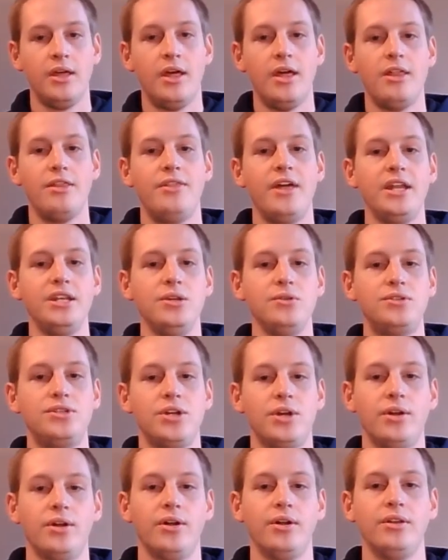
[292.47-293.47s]
Then you
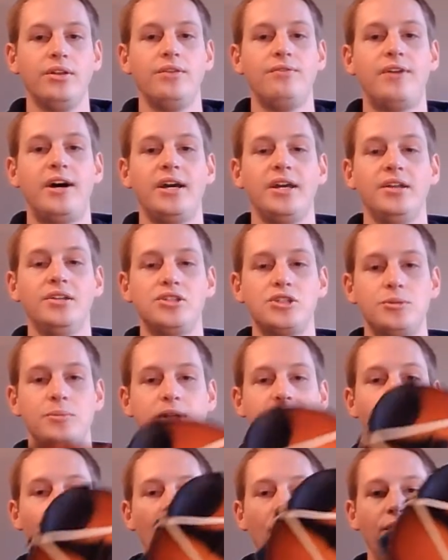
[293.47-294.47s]
turn the
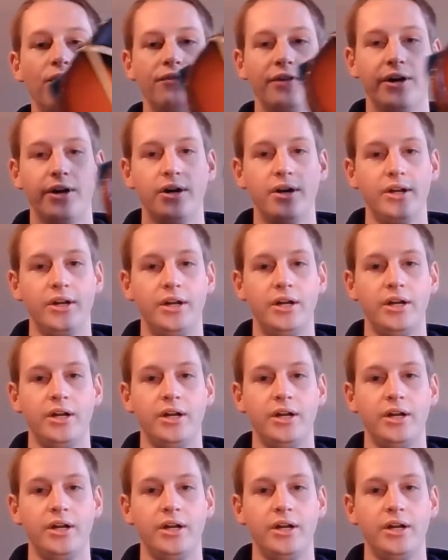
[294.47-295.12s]
instrument over